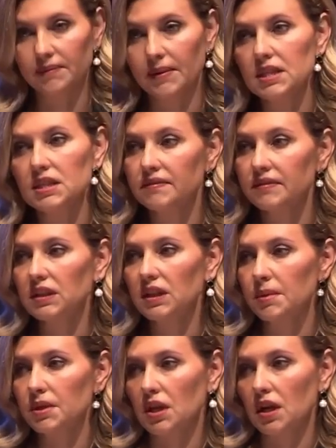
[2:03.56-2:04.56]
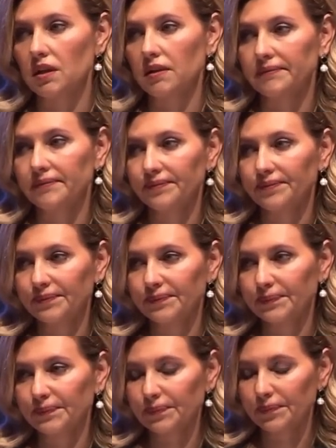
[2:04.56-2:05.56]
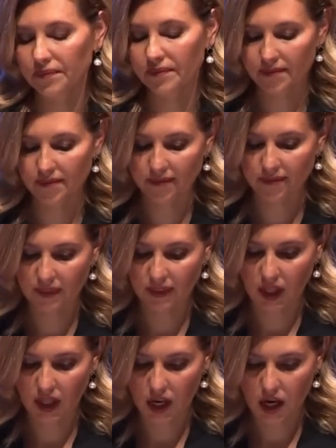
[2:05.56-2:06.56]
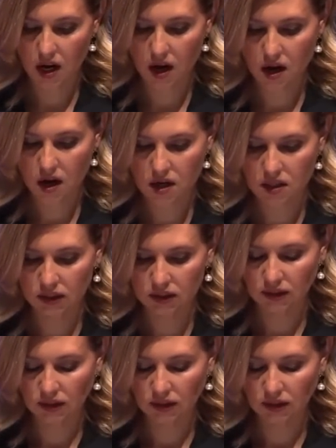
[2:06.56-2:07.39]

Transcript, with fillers: more missile strikes. Is this too much to wish